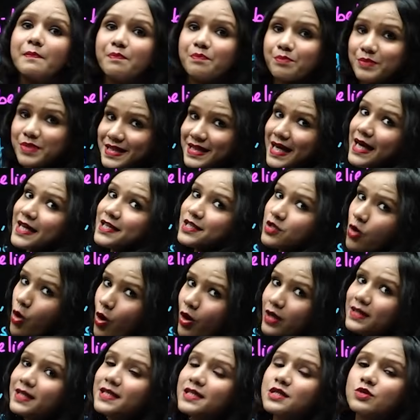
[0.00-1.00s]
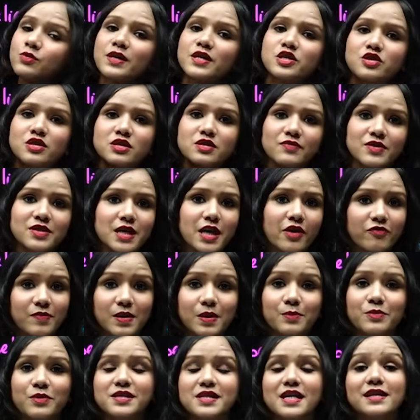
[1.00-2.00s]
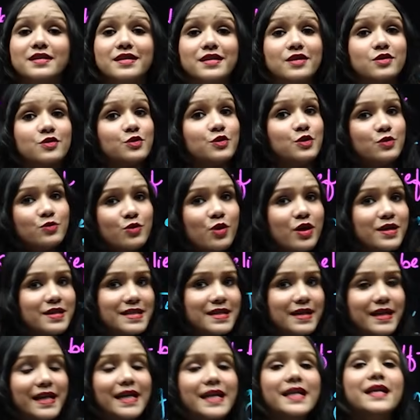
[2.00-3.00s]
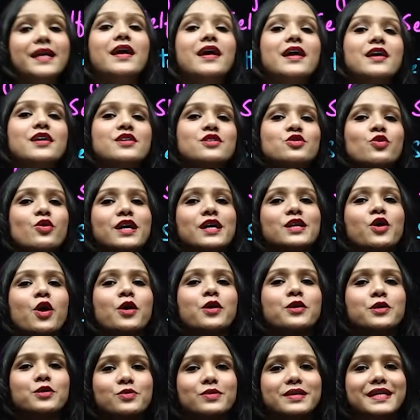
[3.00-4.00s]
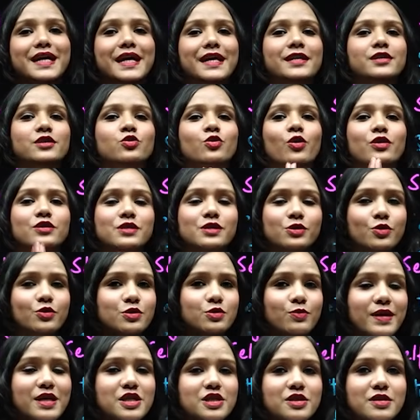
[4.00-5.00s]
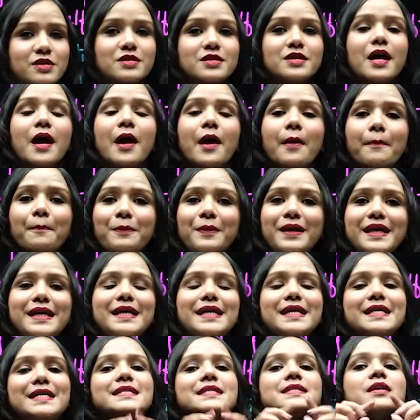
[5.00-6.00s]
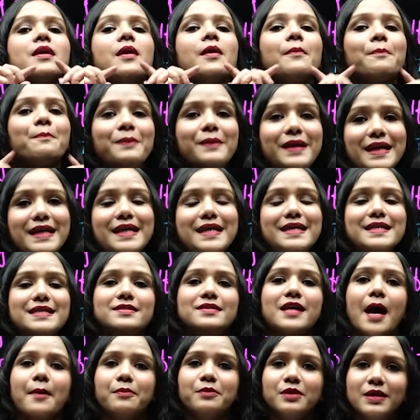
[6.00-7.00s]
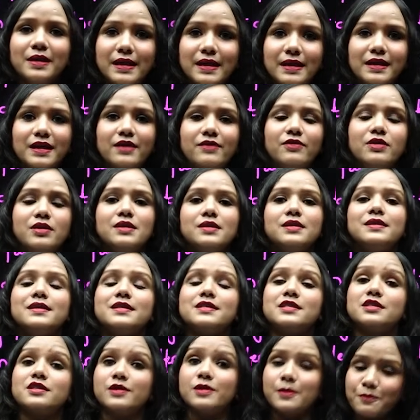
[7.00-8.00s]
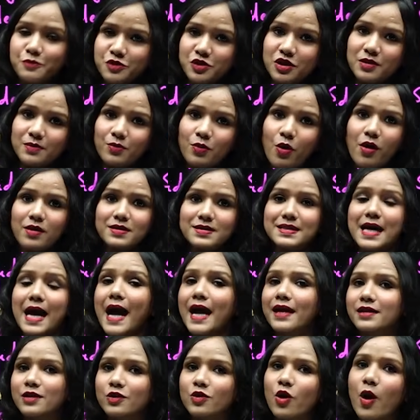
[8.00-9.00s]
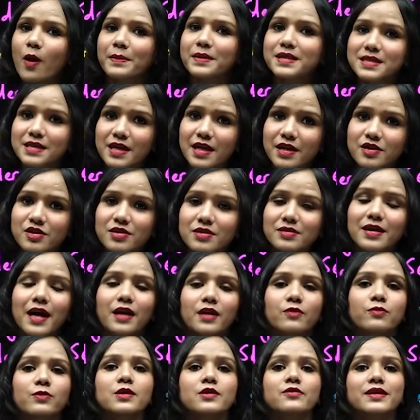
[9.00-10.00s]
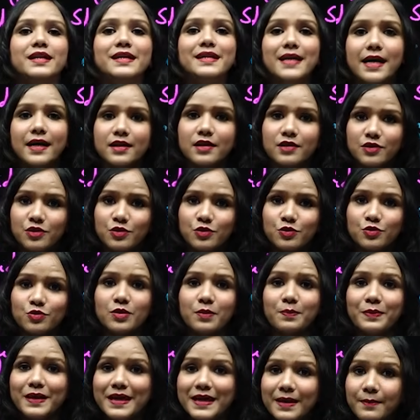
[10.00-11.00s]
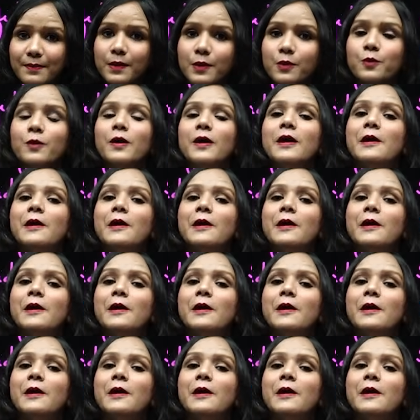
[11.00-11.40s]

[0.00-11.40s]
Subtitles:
besides all these questions which have been presented to you on screen. So in order to get all those questions, please tap the link given in the description box and the comment section that will redirect you to the PW